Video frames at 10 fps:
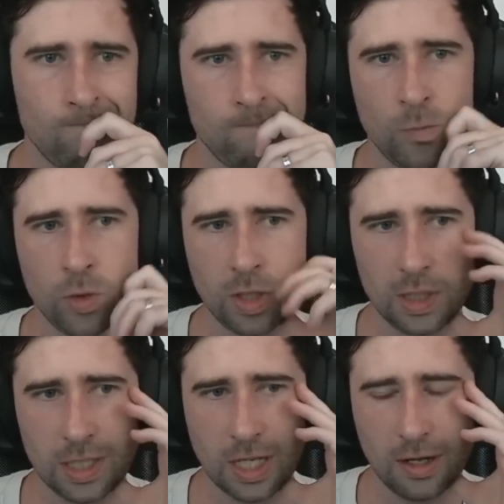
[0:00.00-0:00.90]
Would have
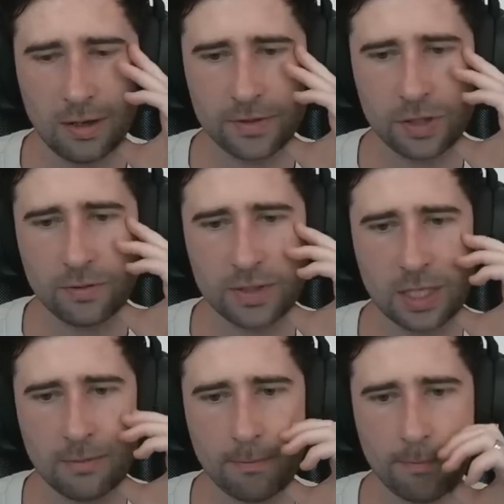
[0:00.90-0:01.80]
loved to have
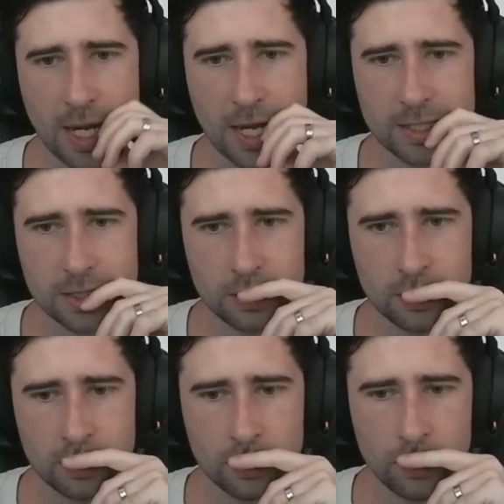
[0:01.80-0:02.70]
seen Bast
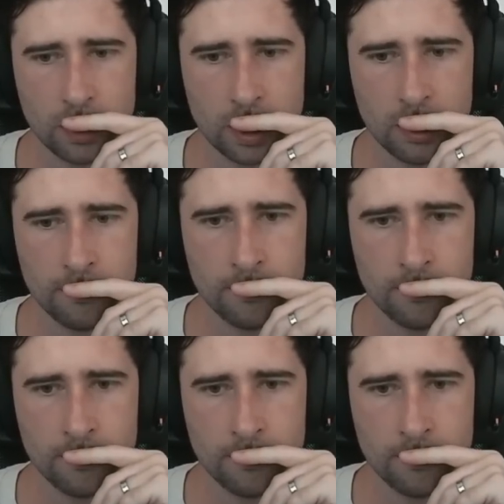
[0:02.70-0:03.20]
turn the corner here.